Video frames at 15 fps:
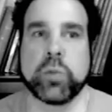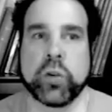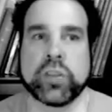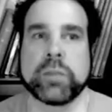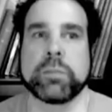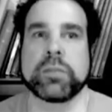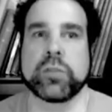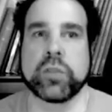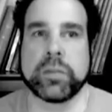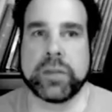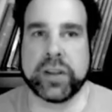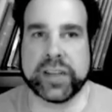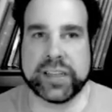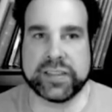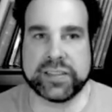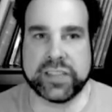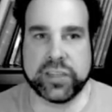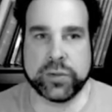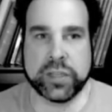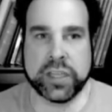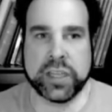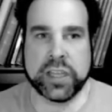than blue Americans do.
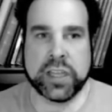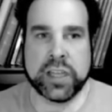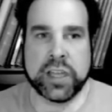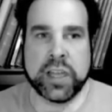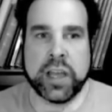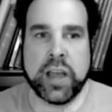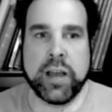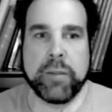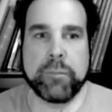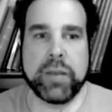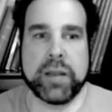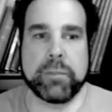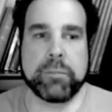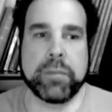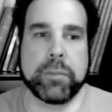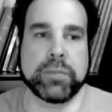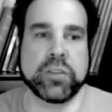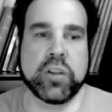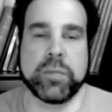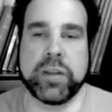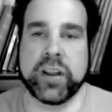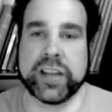But but blue
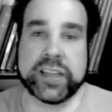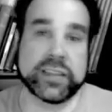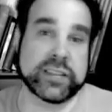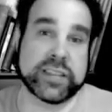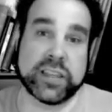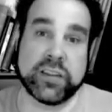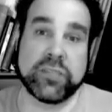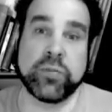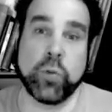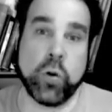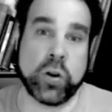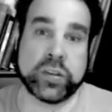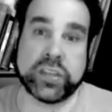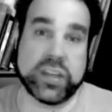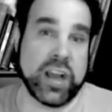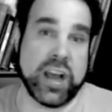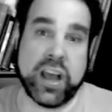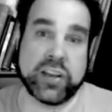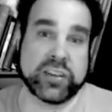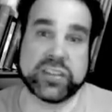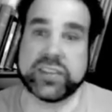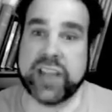Americans can afford to not
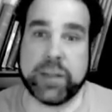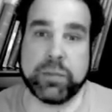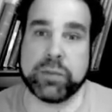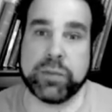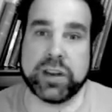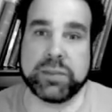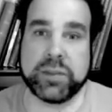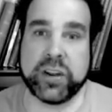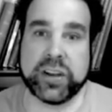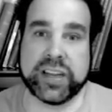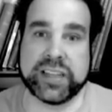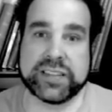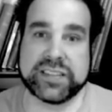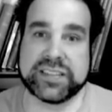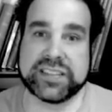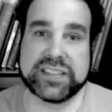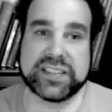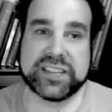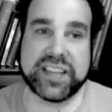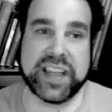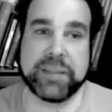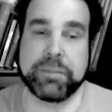understand what red Americans
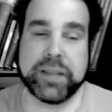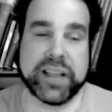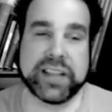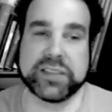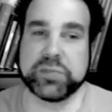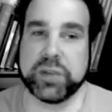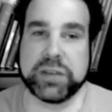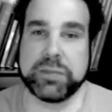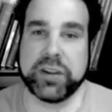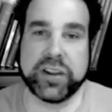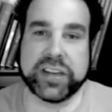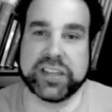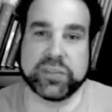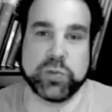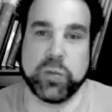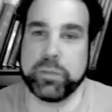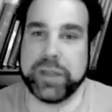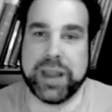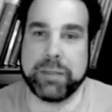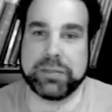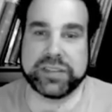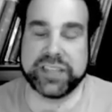think because red Americans won't be
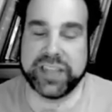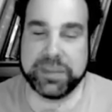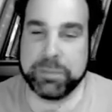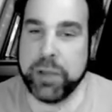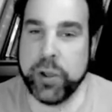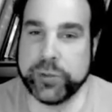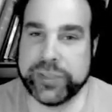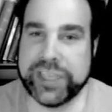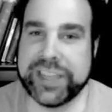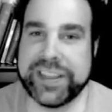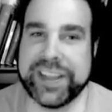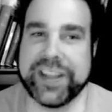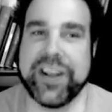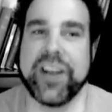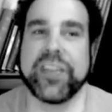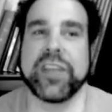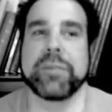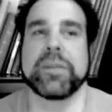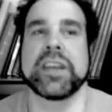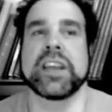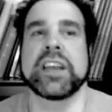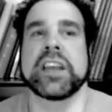able to impose anything on them.
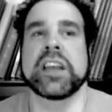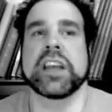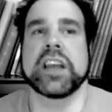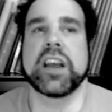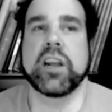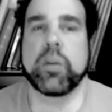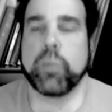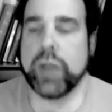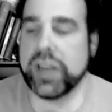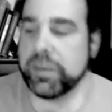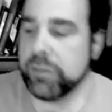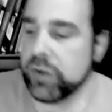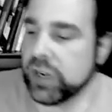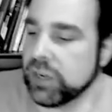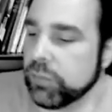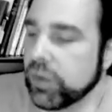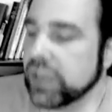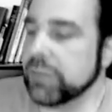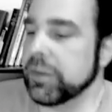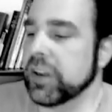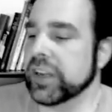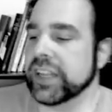Uh, red, red
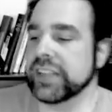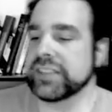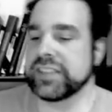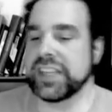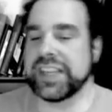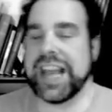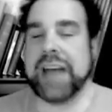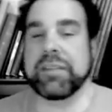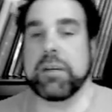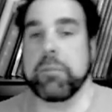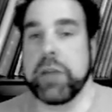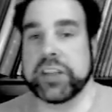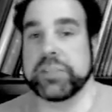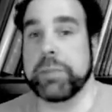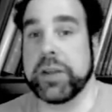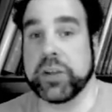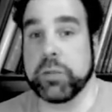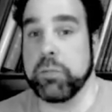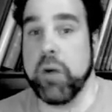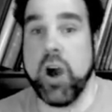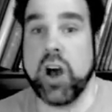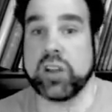Americans need to have a much better
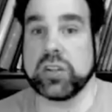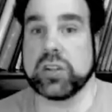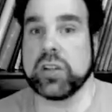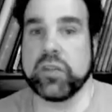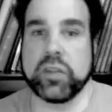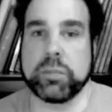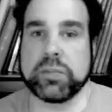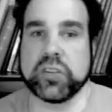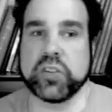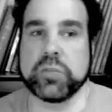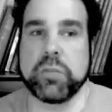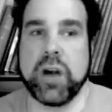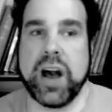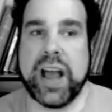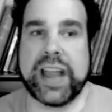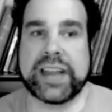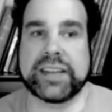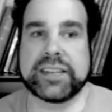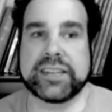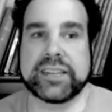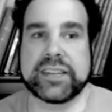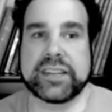model of the blue
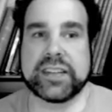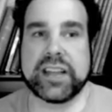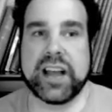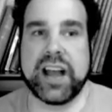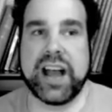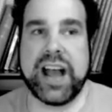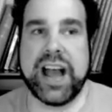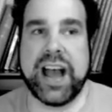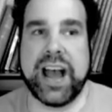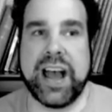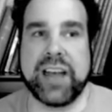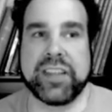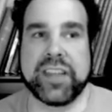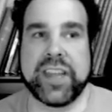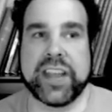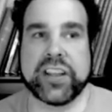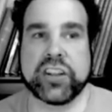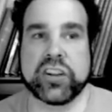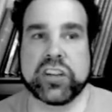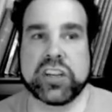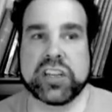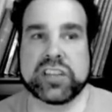mind uh, than they
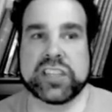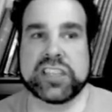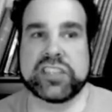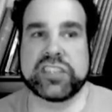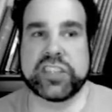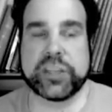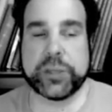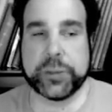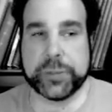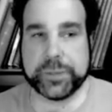currently do.